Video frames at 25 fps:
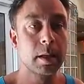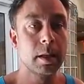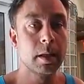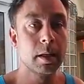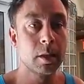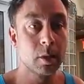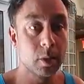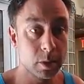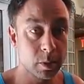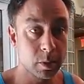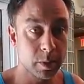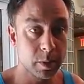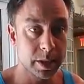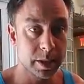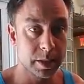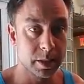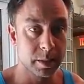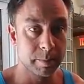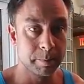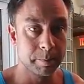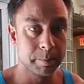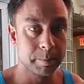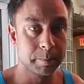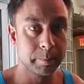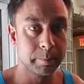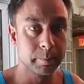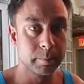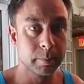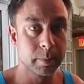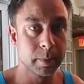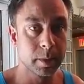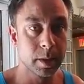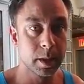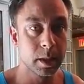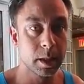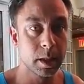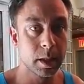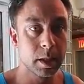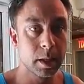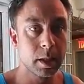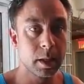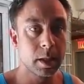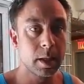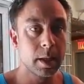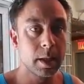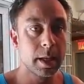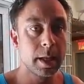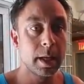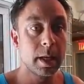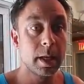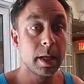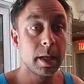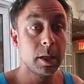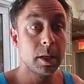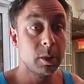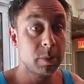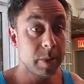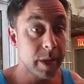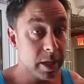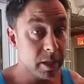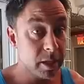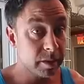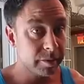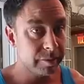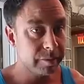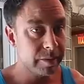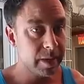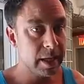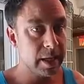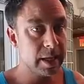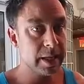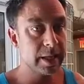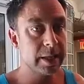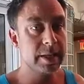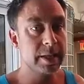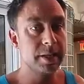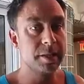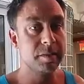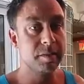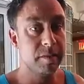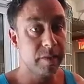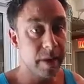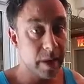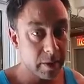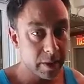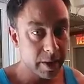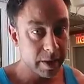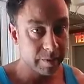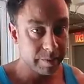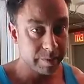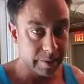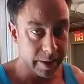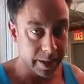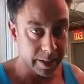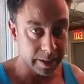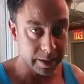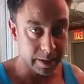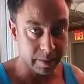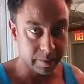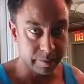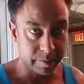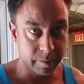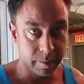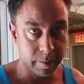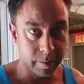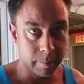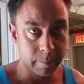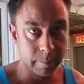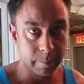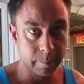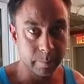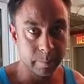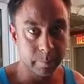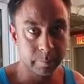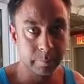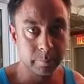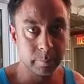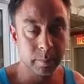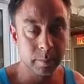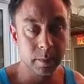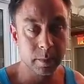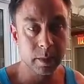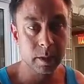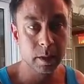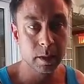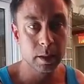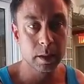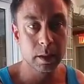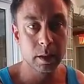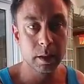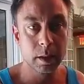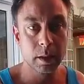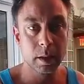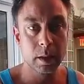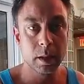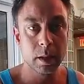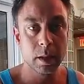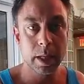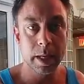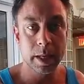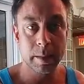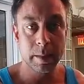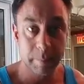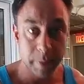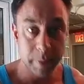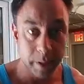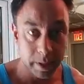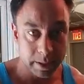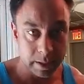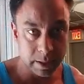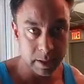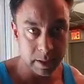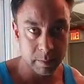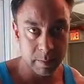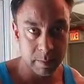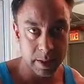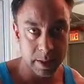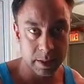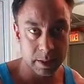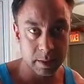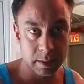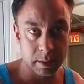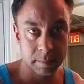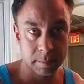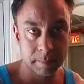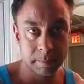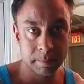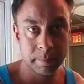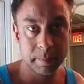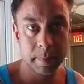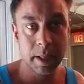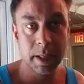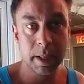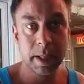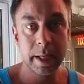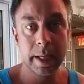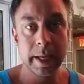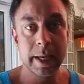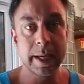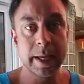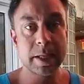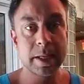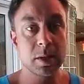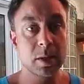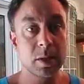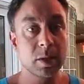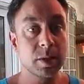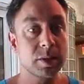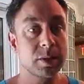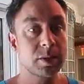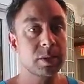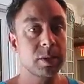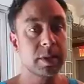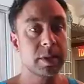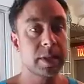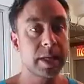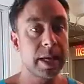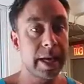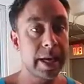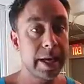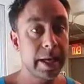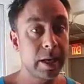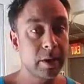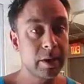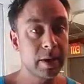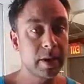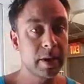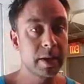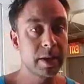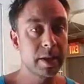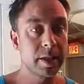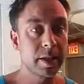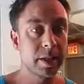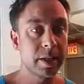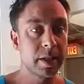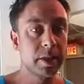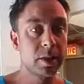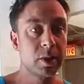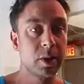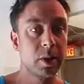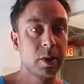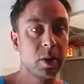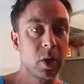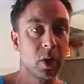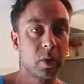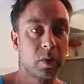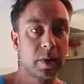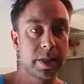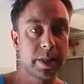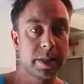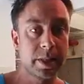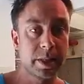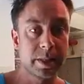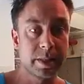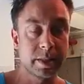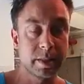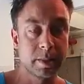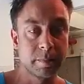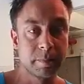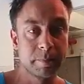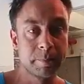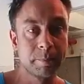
Good question. Train to failure is very effective. It builds a lot of muscle. It's also tiring on the central nervous system.